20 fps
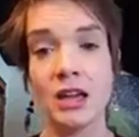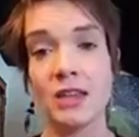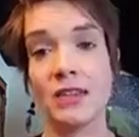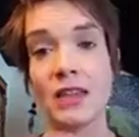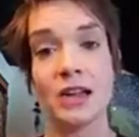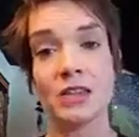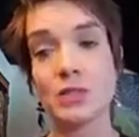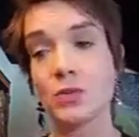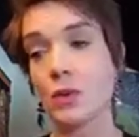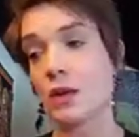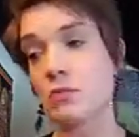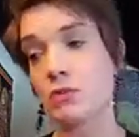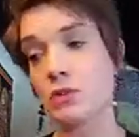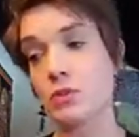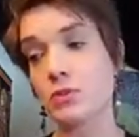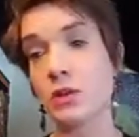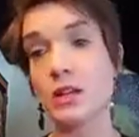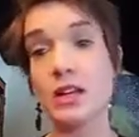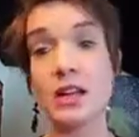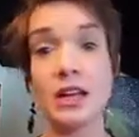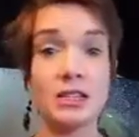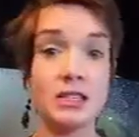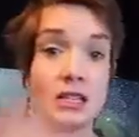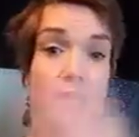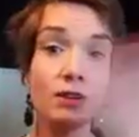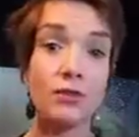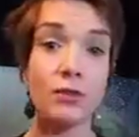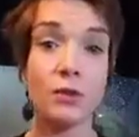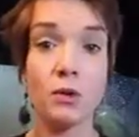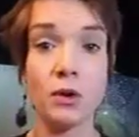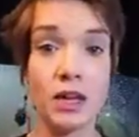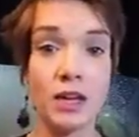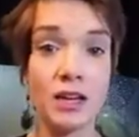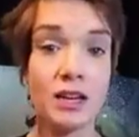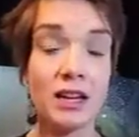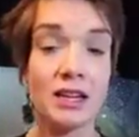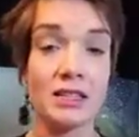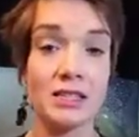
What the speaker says: and that's why between 1940 and